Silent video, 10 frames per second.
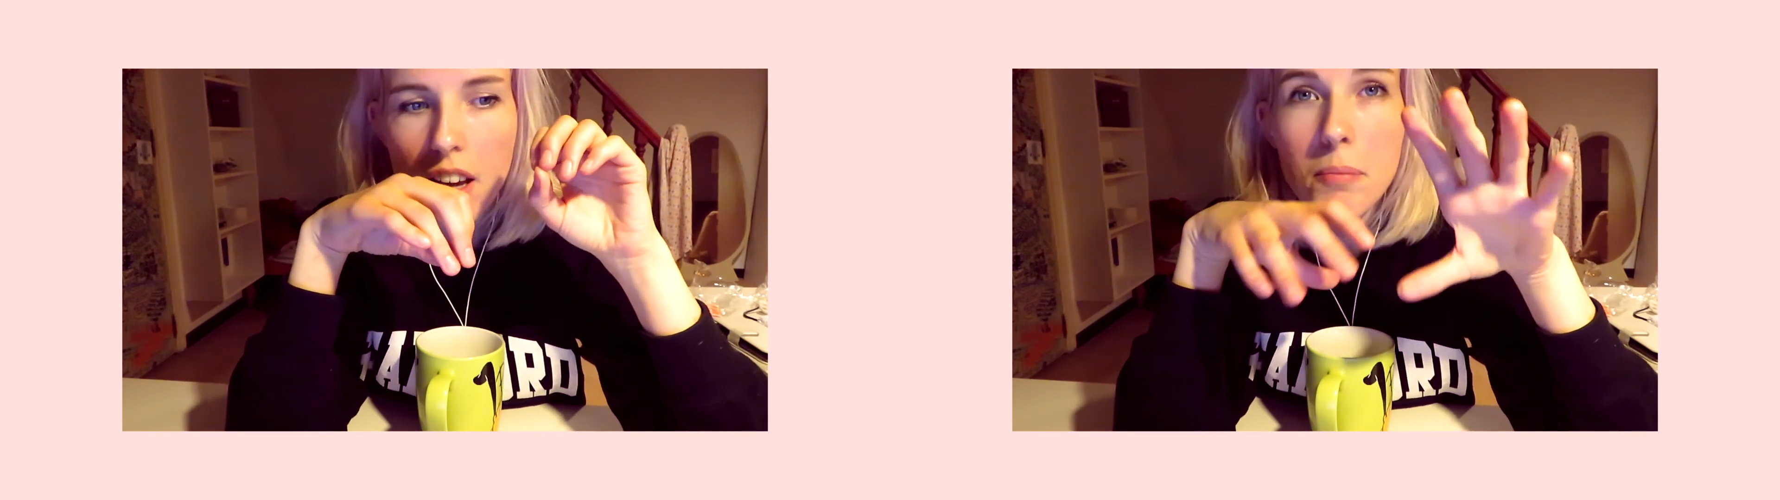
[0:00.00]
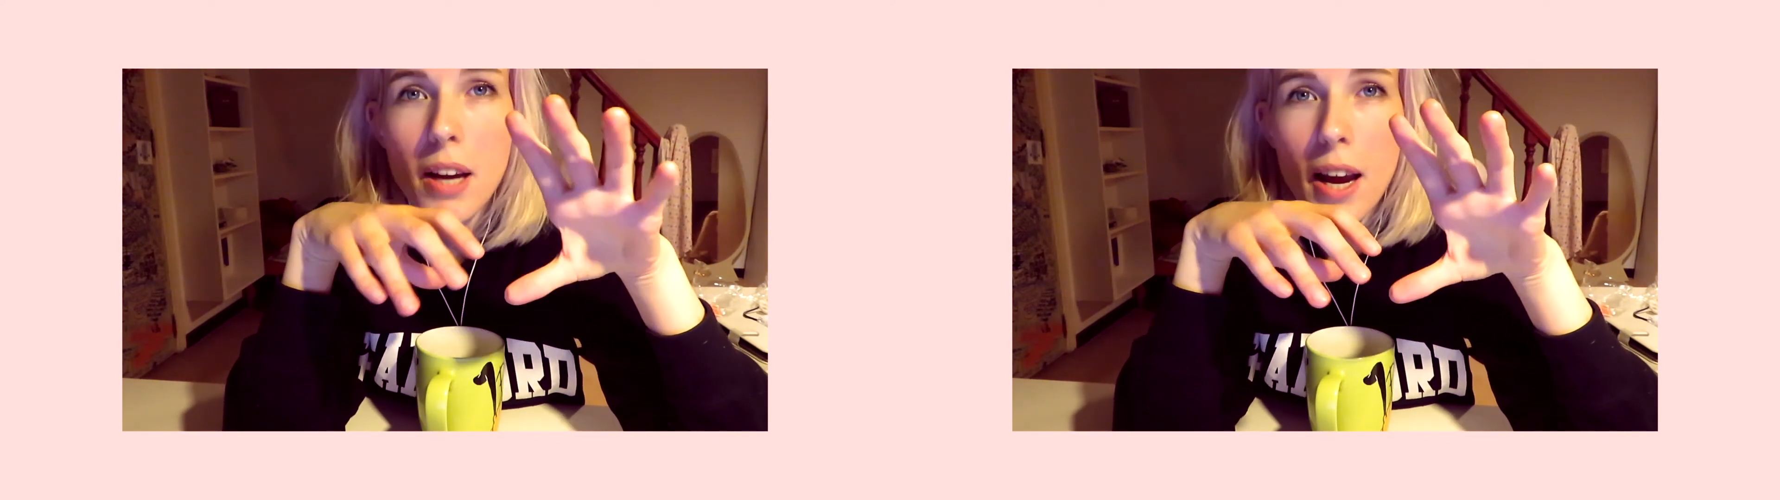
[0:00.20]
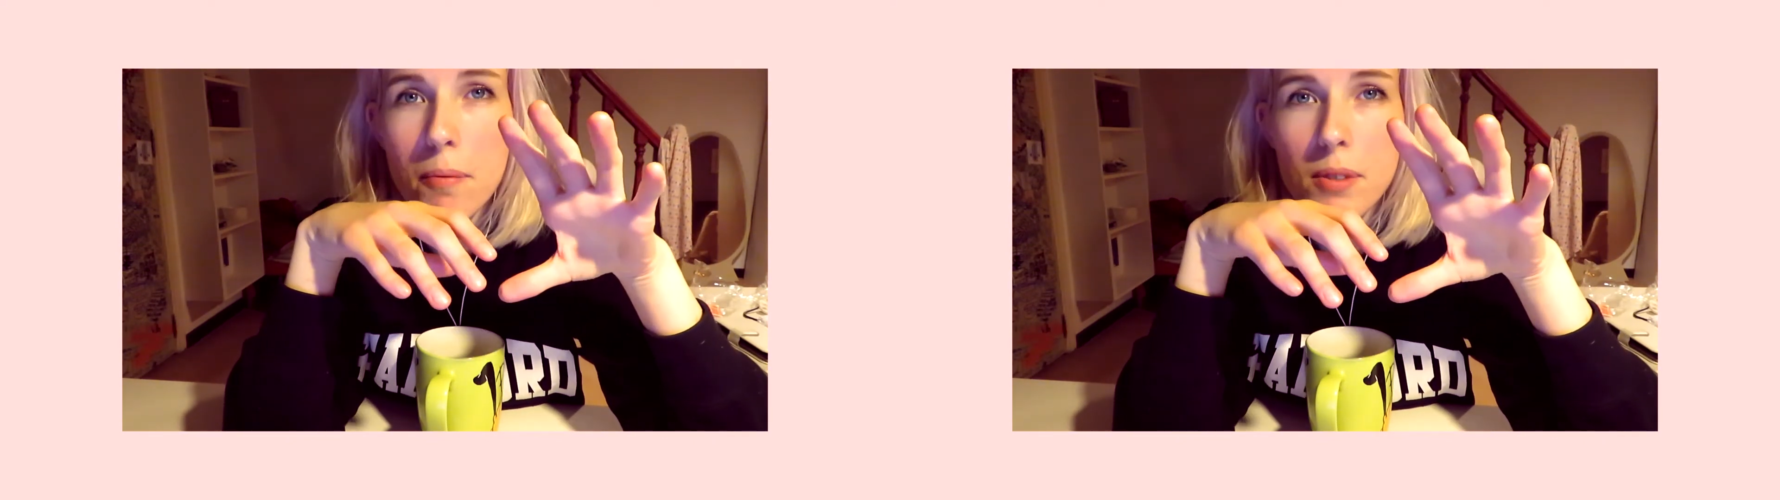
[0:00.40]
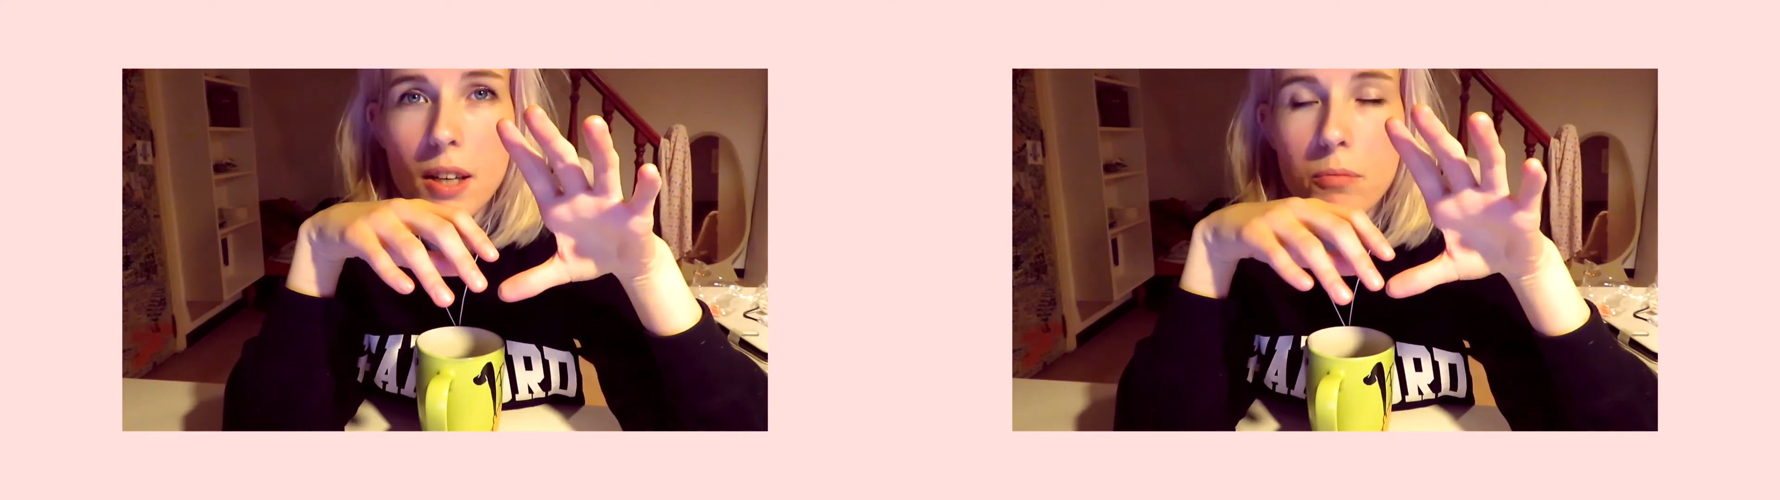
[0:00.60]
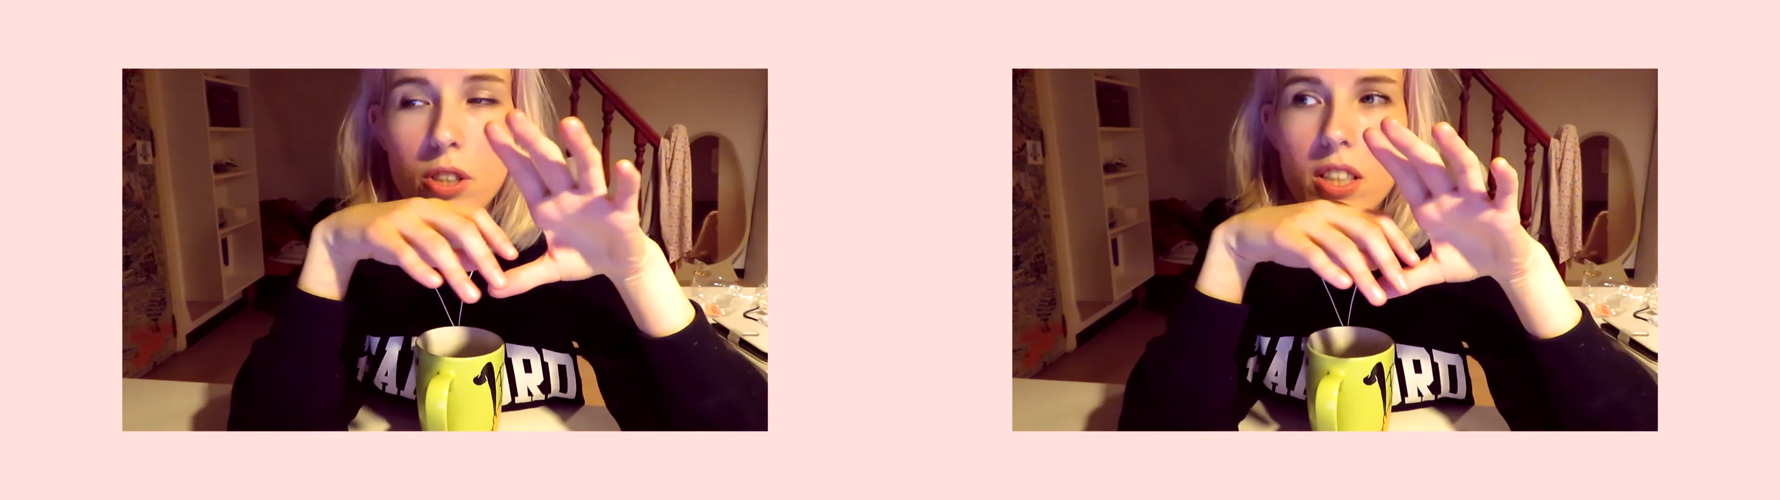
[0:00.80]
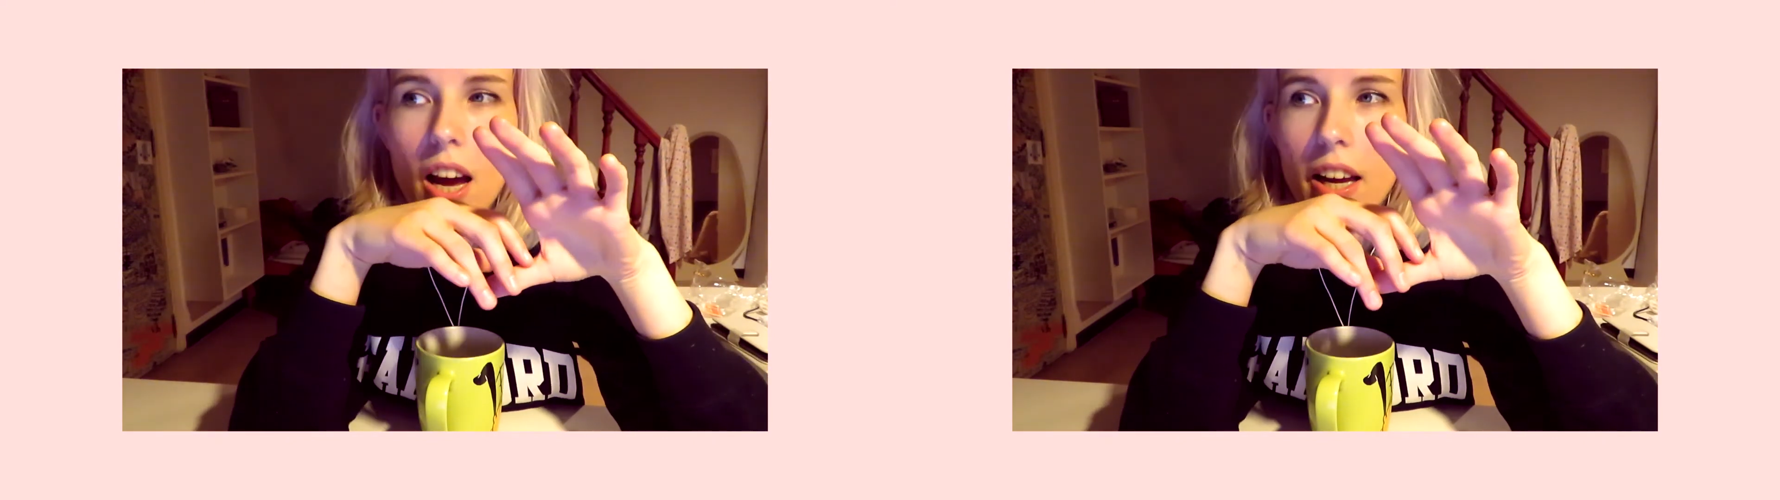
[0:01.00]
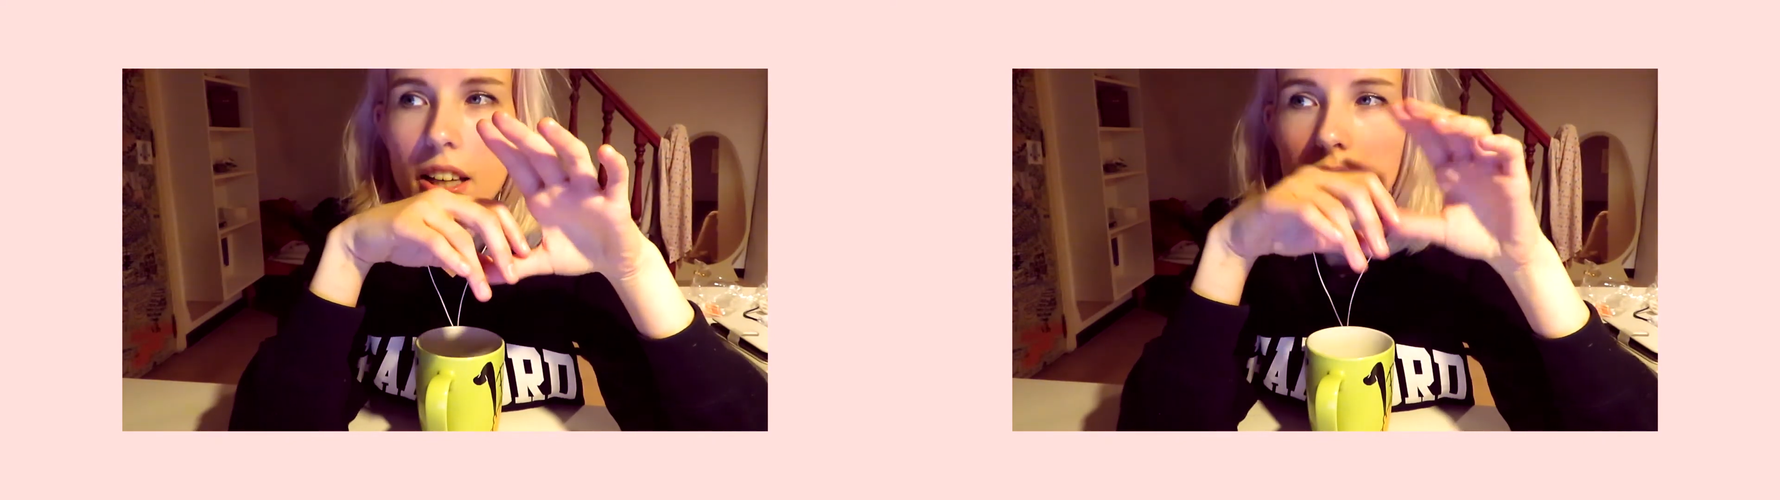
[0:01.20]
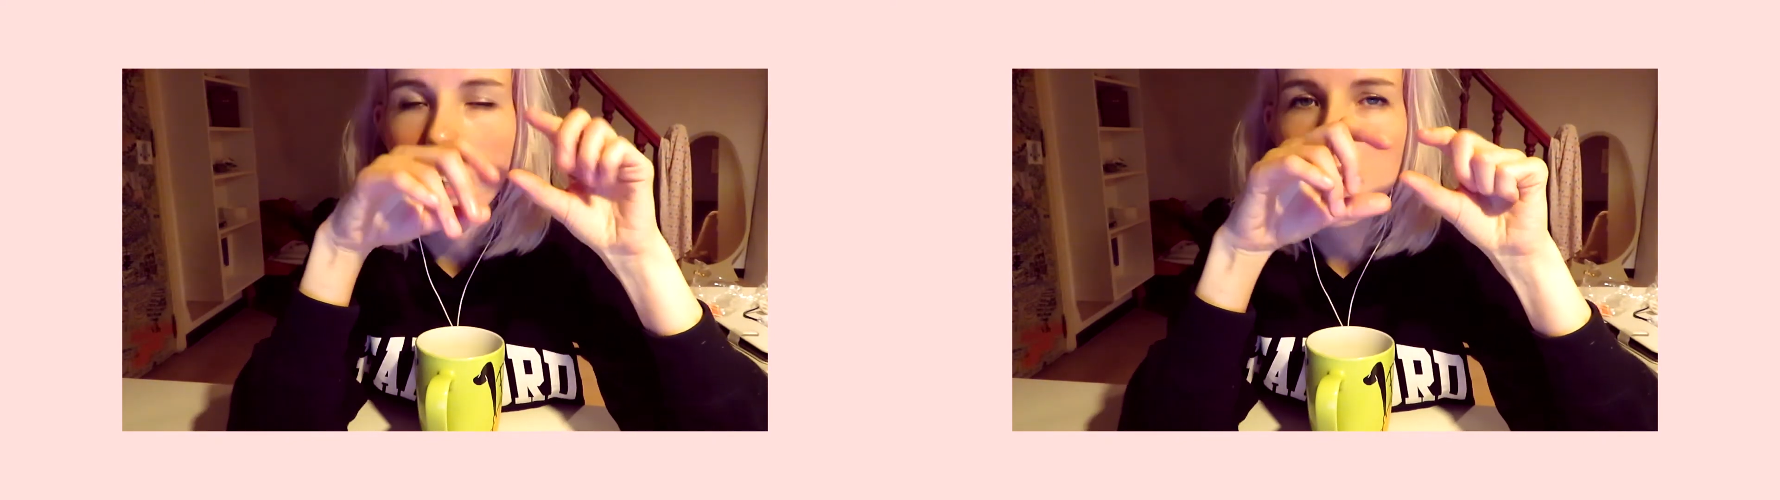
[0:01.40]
Sometimes I'm just adding like